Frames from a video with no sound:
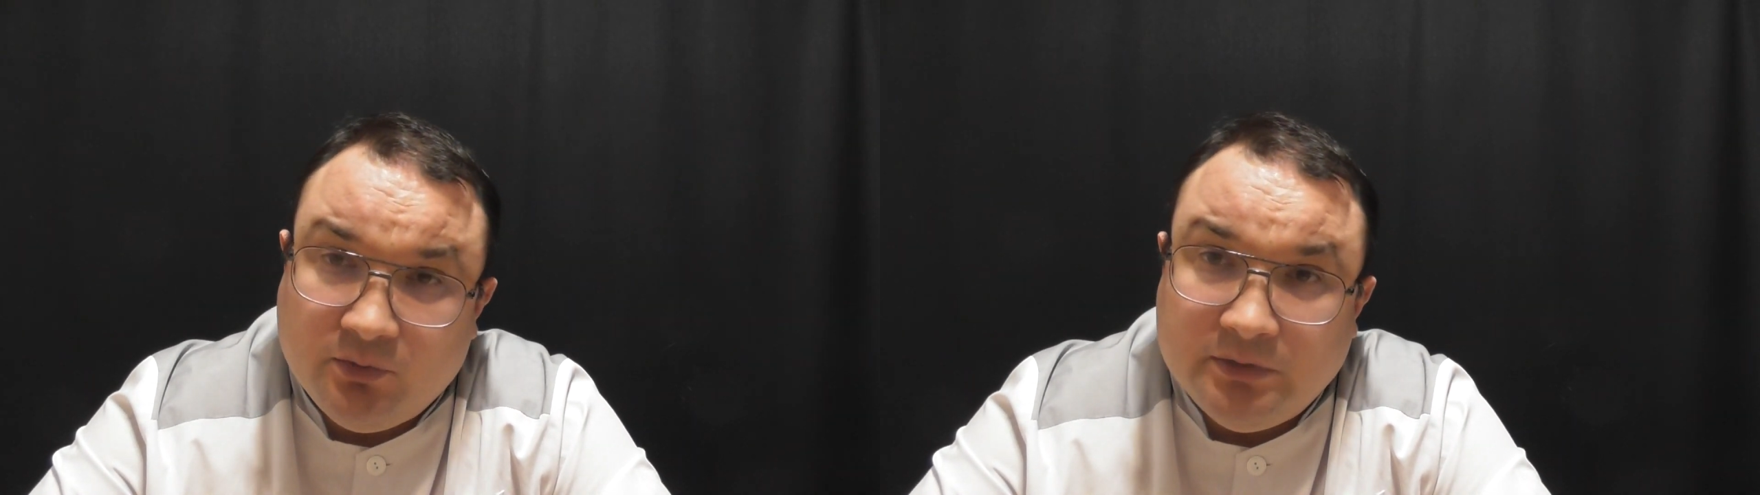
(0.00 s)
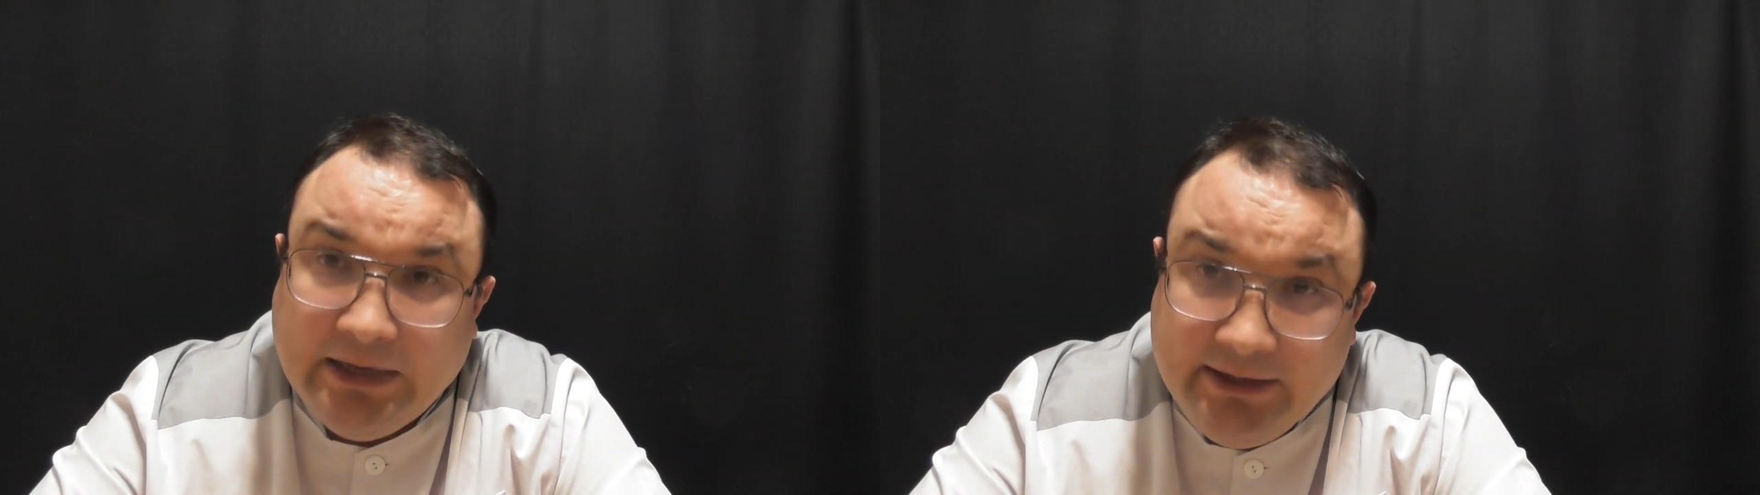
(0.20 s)

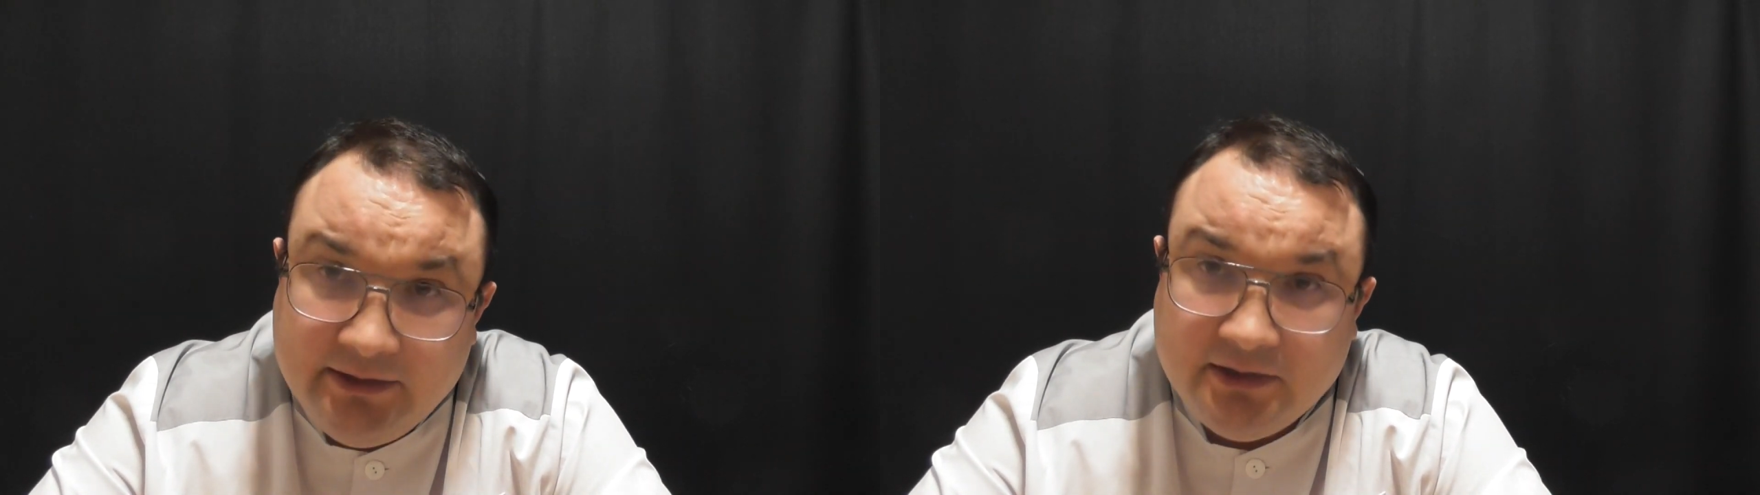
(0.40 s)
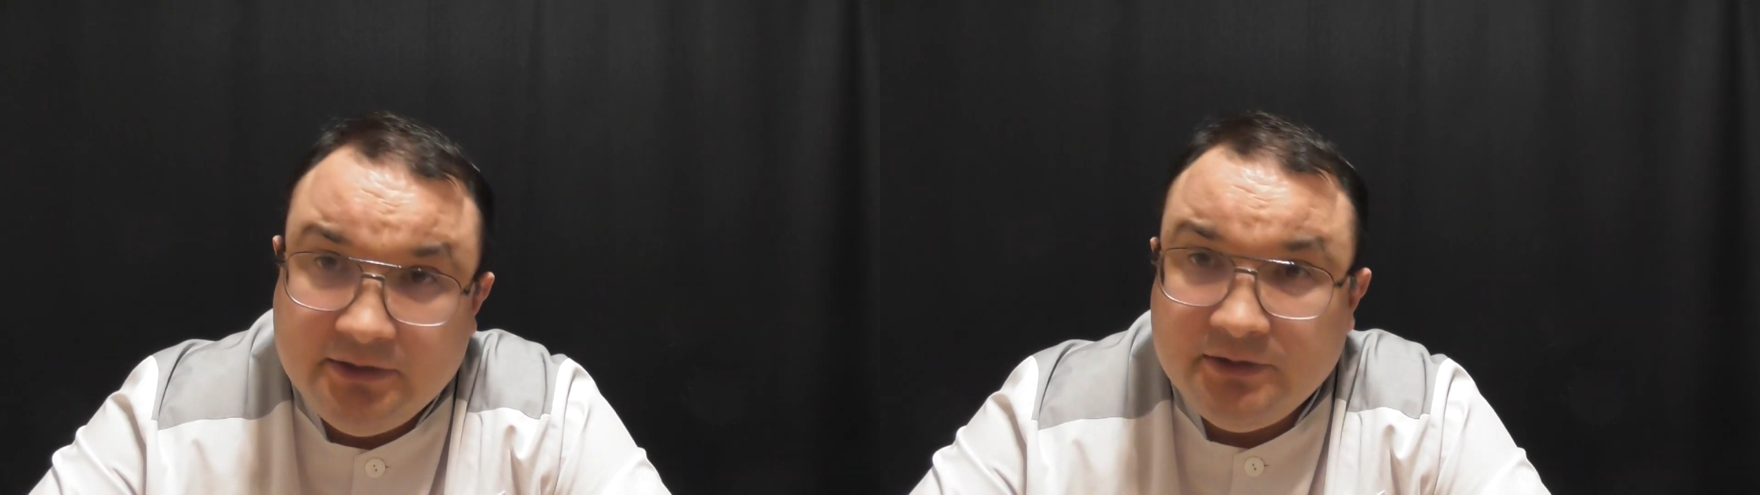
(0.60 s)
general
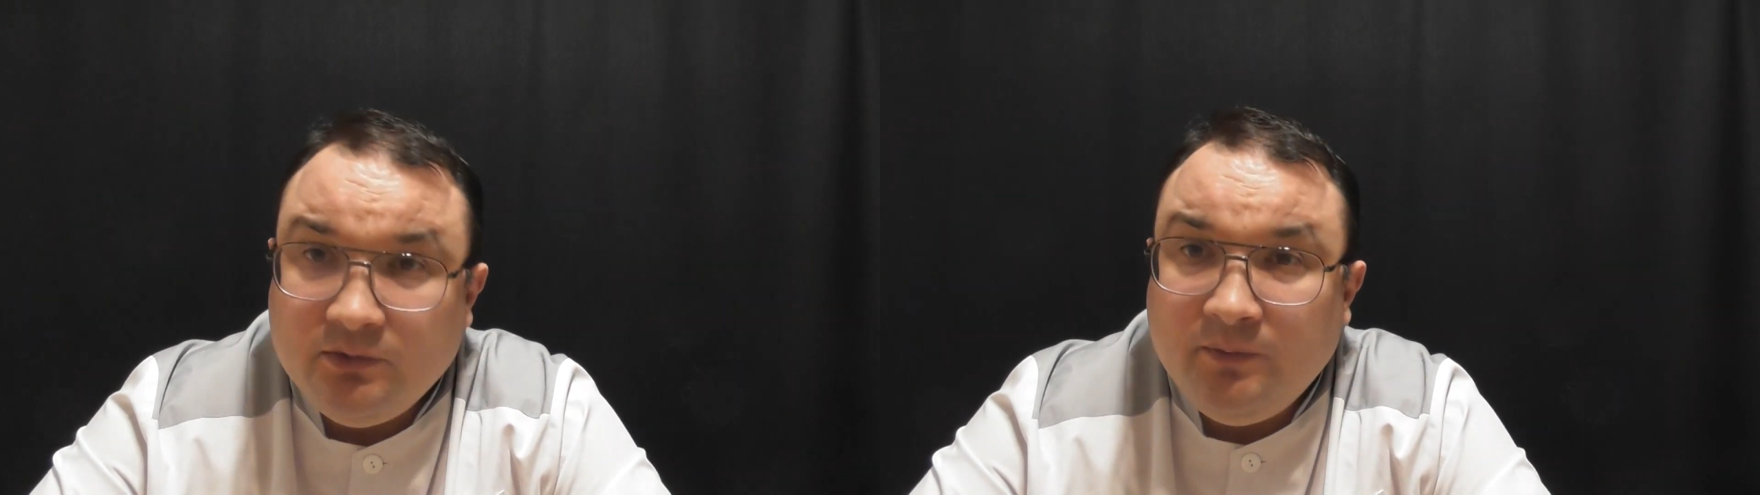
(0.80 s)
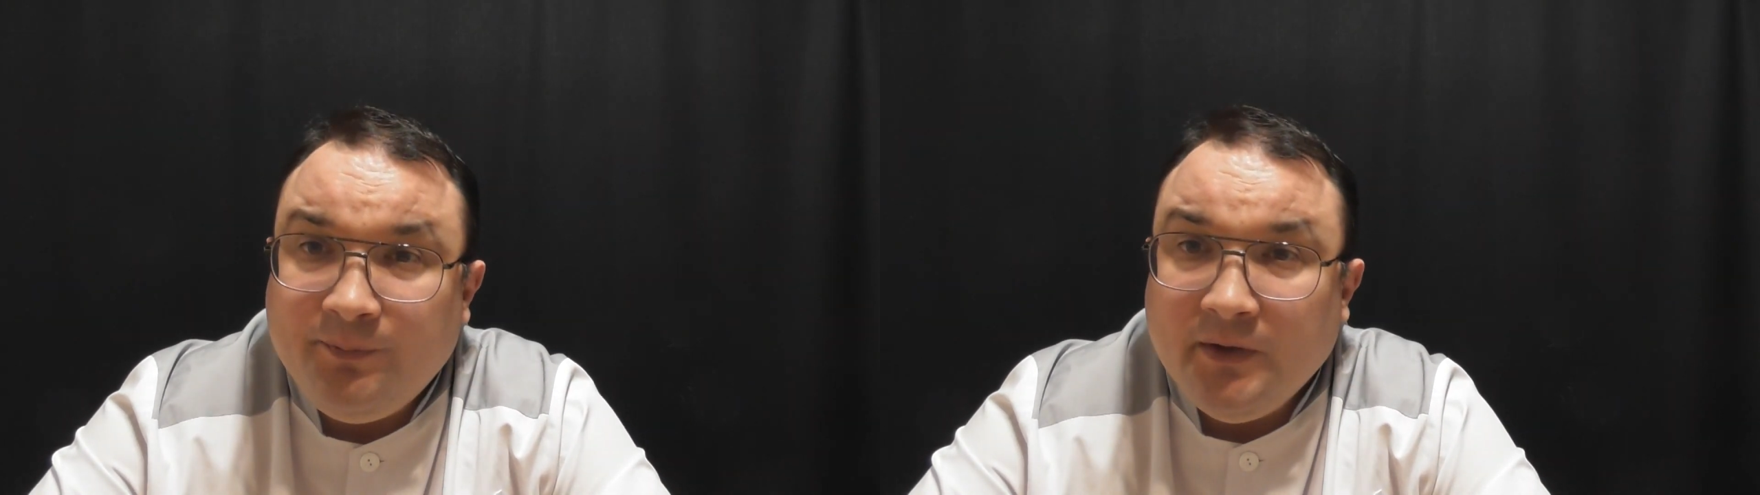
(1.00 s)
blood
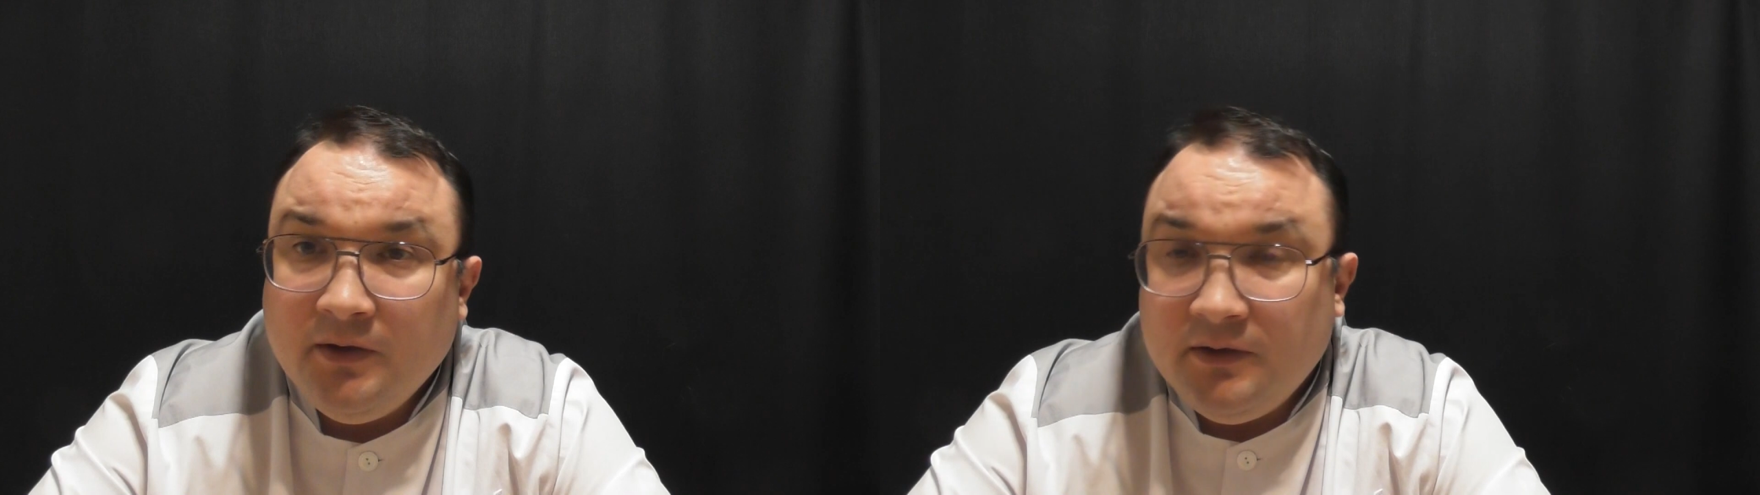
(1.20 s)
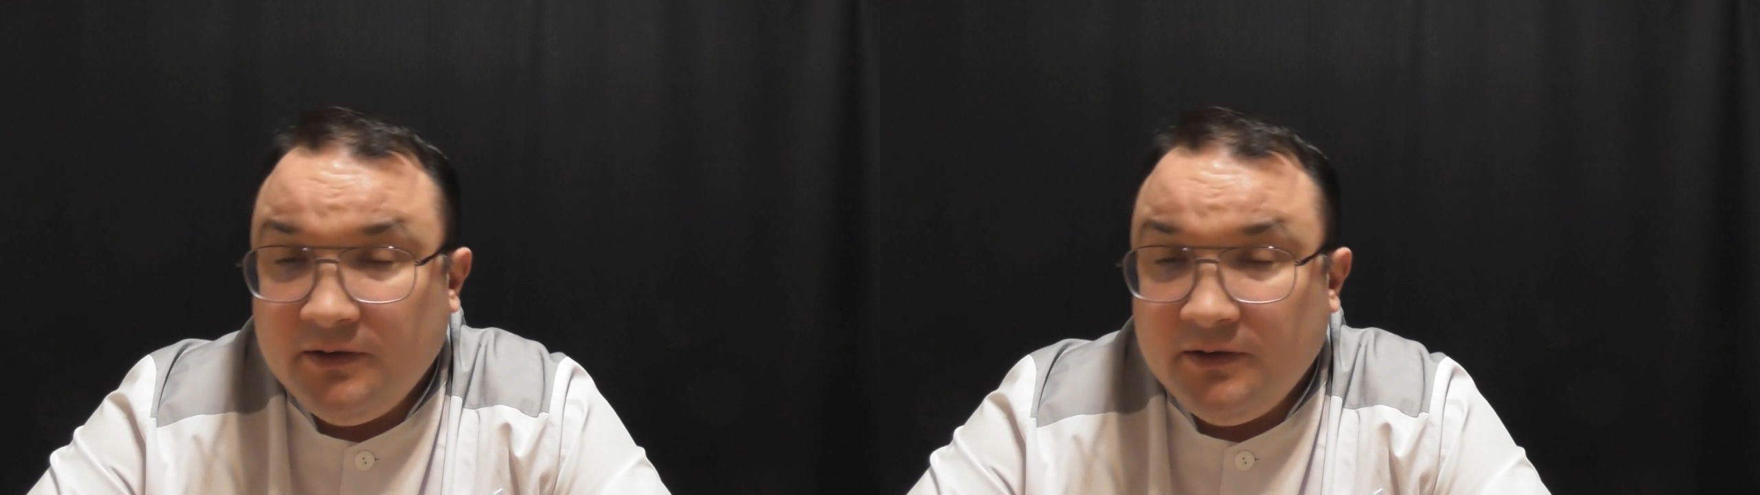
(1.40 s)
analysis,